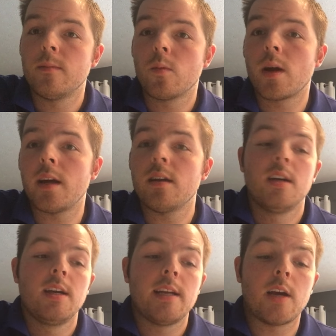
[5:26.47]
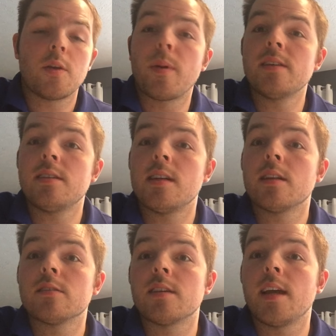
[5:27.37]
right? Now, you're probably sitting
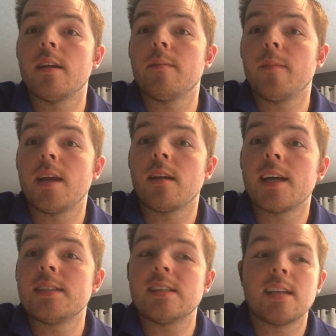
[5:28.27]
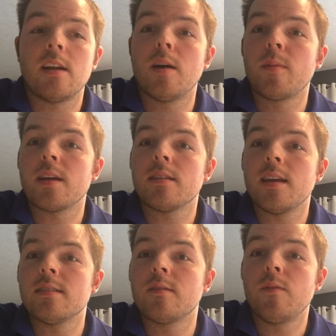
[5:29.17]
there saying, man, Isaac said like
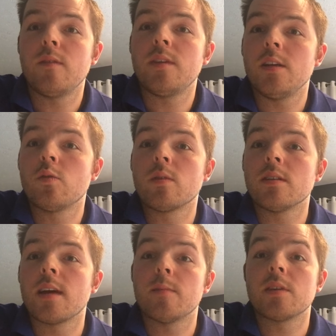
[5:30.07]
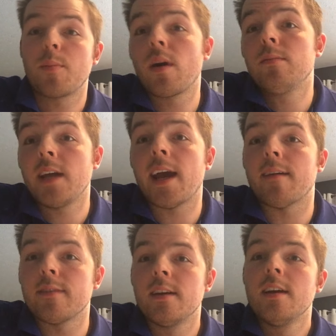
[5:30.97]
10, 15, 20 times. I probably have.